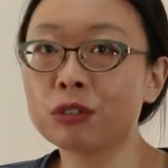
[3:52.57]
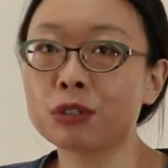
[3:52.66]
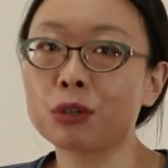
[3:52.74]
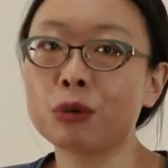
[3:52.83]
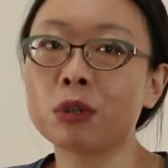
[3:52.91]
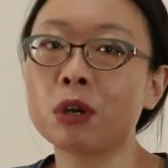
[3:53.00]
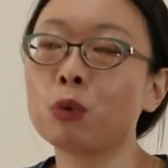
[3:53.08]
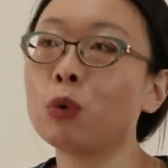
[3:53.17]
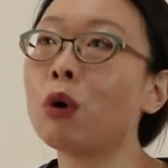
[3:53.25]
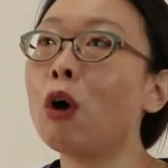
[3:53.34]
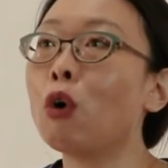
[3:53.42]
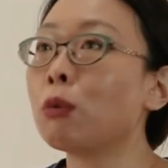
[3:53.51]
so there will
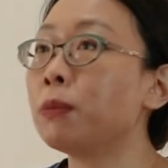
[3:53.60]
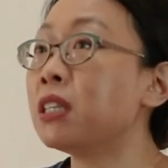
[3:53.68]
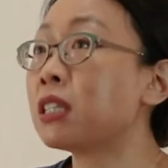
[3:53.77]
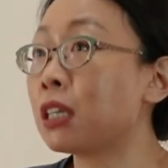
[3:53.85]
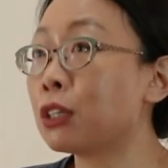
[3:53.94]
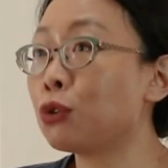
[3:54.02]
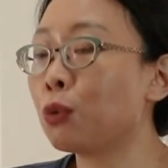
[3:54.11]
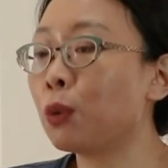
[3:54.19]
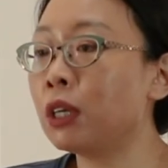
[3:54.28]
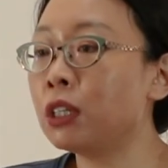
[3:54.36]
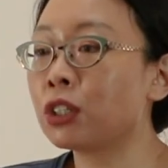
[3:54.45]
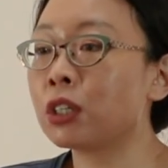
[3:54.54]
all be
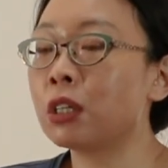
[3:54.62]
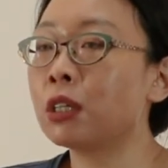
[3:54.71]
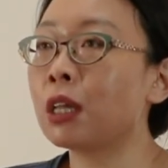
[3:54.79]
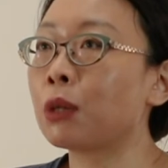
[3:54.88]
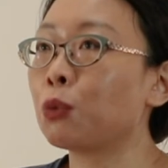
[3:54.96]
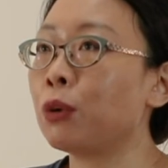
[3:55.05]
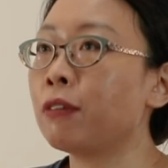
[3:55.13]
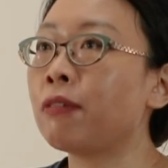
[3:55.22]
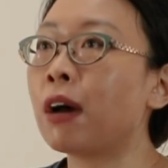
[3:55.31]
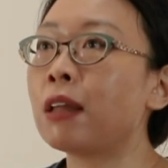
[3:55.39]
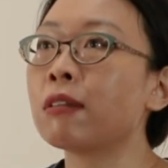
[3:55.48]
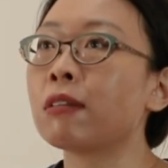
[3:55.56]
situations that we
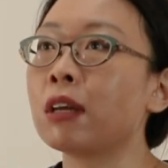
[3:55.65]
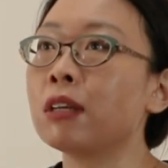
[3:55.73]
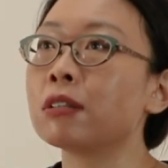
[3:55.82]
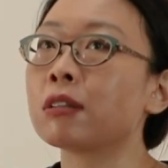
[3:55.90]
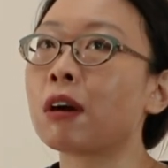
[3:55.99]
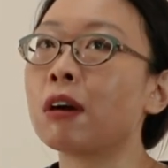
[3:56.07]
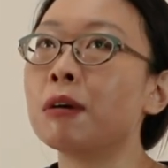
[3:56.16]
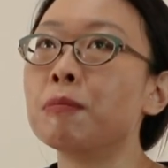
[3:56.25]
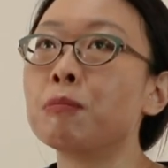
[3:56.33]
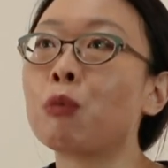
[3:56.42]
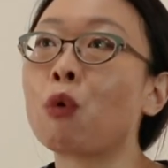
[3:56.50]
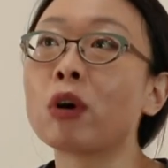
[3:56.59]
find things are
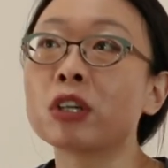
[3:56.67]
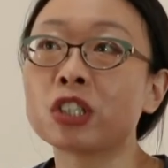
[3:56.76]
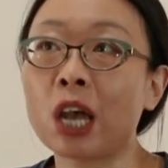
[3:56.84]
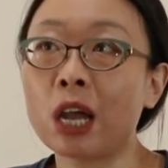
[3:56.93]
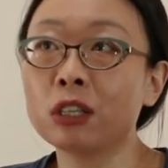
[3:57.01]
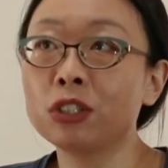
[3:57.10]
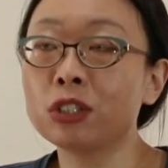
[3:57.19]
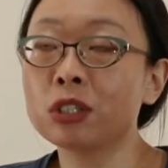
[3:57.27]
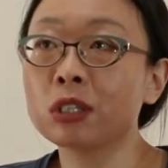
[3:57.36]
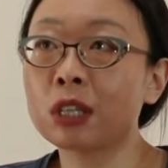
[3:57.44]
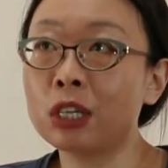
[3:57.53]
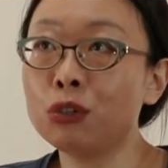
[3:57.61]
more challenging
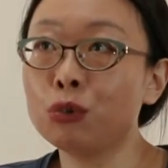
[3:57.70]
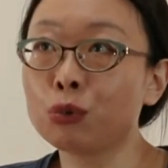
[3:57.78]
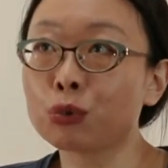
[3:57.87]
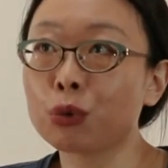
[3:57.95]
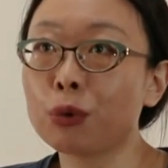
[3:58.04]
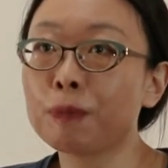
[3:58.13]
than usual.